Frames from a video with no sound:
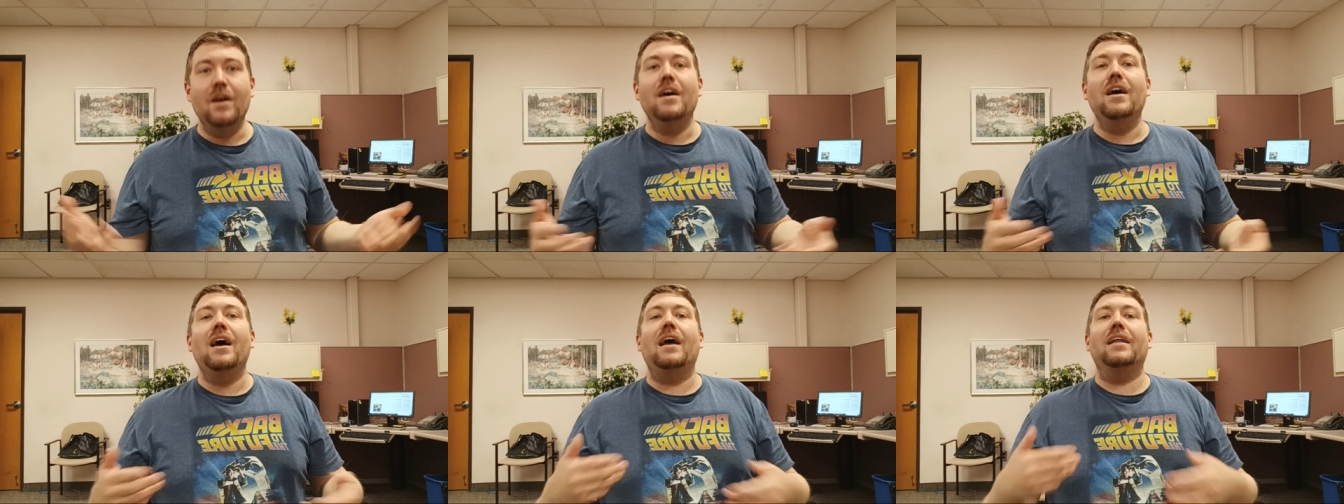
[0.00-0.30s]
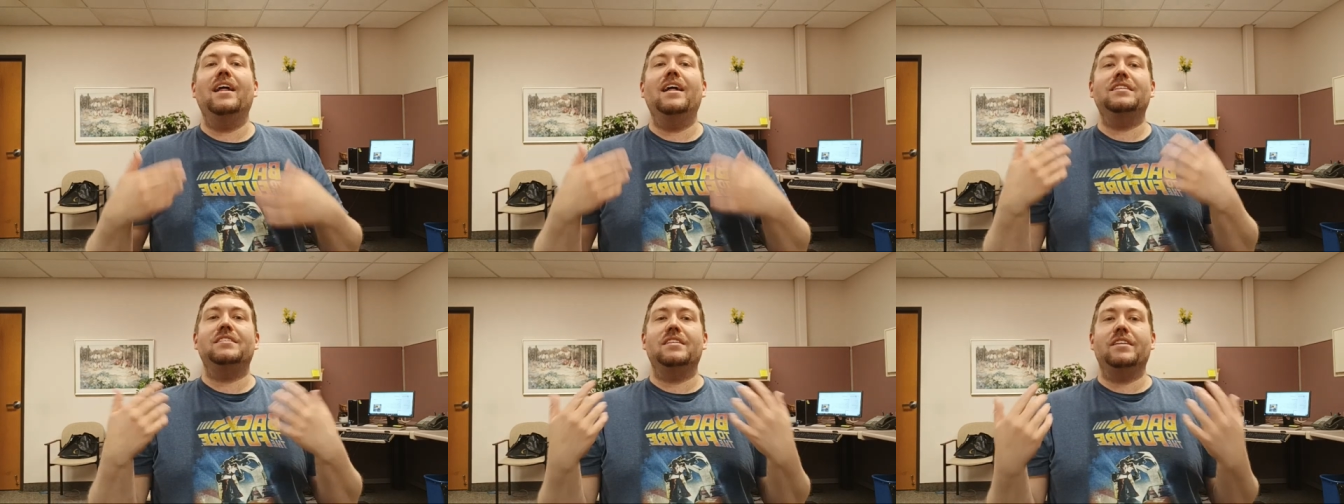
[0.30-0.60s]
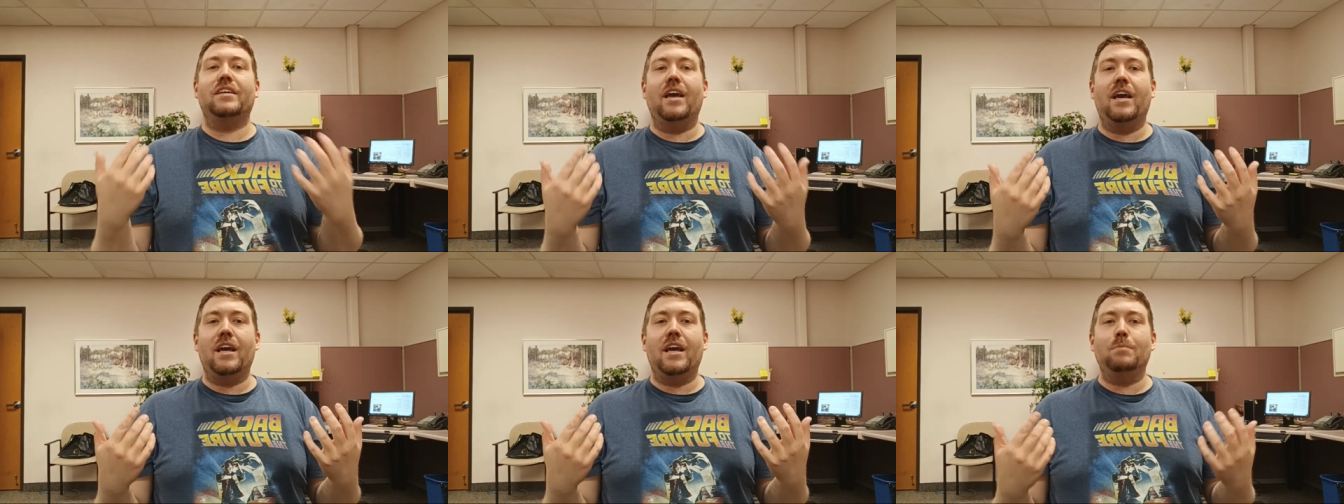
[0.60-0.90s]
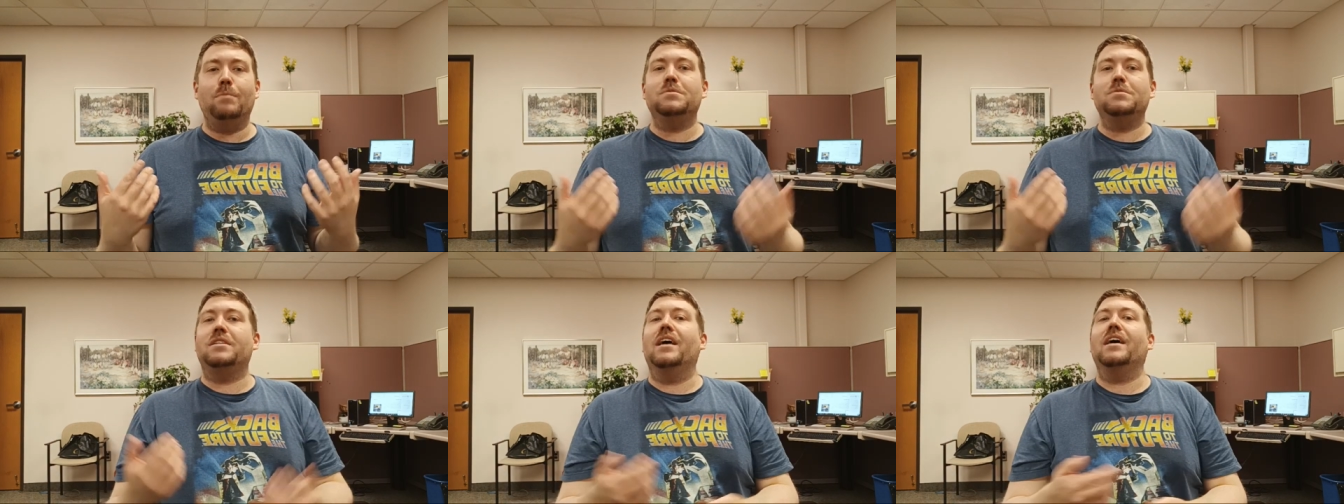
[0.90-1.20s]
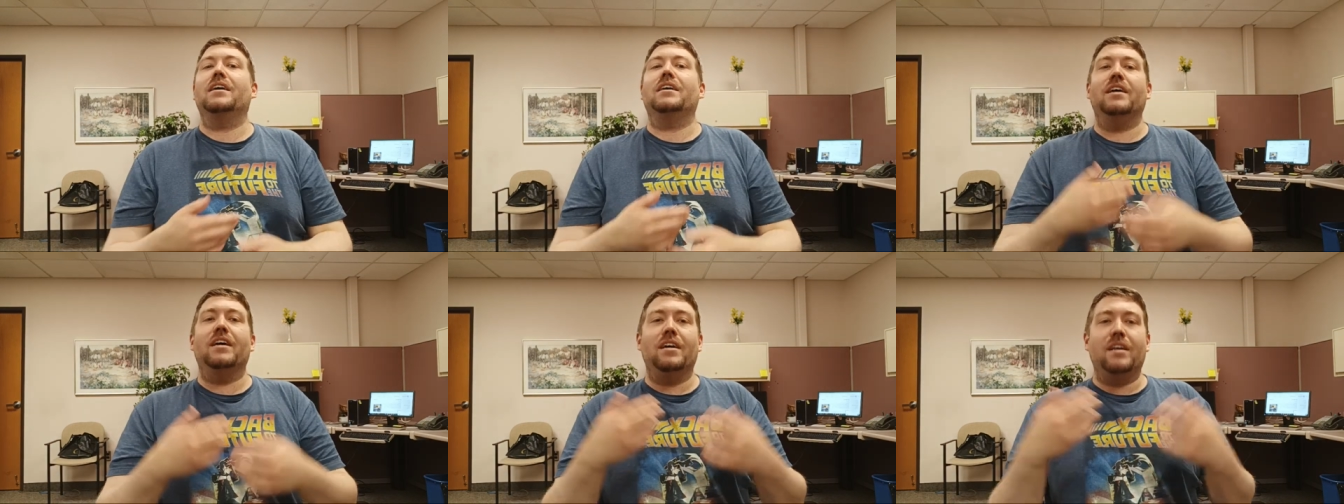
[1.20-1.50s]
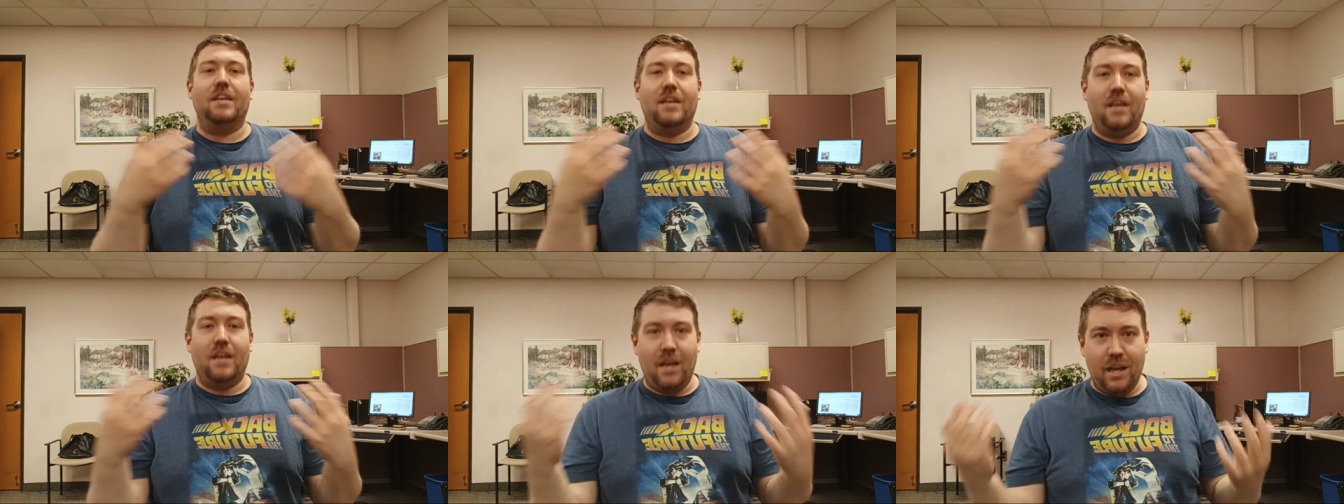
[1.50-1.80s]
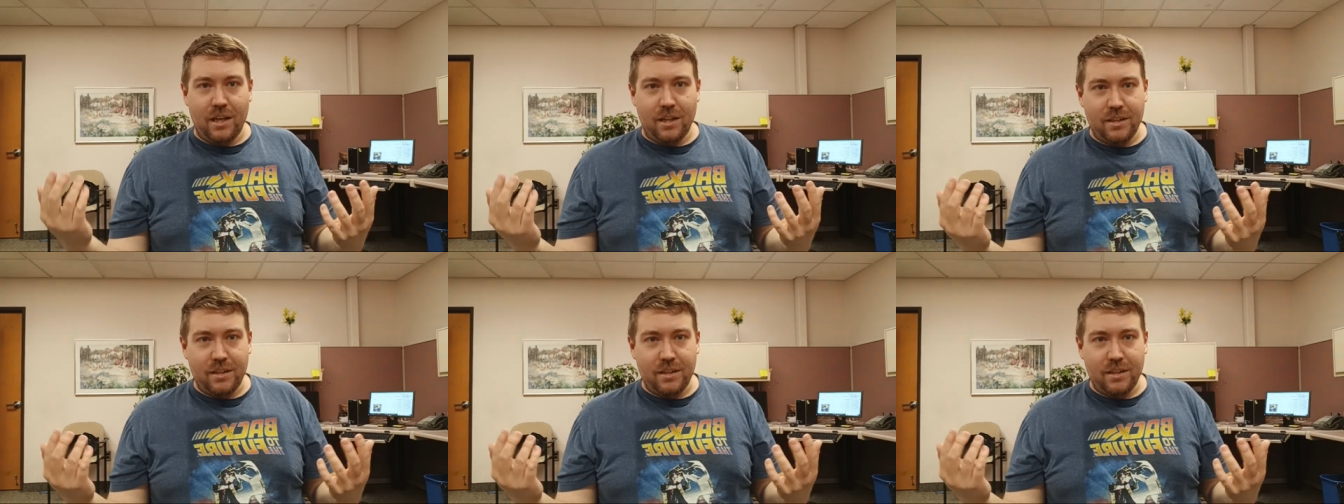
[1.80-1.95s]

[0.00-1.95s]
and that's games that get hate.